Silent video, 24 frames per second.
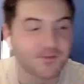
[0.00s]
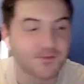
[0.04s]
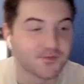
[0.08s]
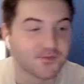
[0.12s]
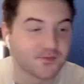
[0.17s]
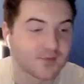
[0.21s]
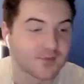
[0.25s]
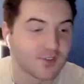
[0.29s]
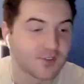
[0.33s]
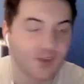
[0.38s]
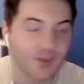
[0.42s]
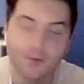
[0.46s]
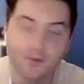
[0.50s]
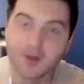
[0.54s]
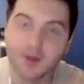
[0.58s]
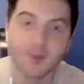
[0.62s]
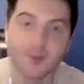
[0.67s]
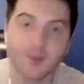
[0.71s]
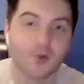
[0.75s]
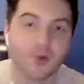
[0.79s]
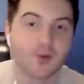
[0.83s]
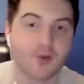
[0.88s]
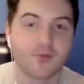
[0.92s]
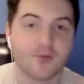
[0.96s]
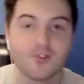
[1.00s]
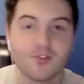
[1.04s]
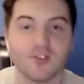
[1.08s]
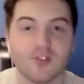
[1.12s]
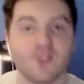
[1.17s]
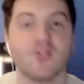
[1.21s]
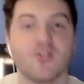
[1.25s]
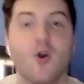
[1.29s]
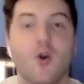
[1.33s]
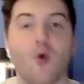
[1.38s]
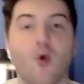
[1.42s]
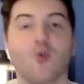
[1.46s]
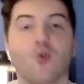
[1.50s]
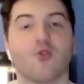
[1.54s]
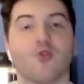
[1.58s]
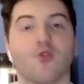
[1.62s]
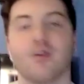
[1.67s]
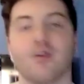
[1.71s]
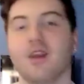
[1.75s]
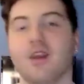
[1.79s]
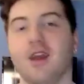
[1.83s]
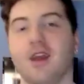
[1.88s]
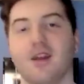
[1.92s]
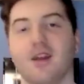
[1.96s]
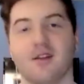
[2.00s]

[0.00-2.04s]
Some people so creative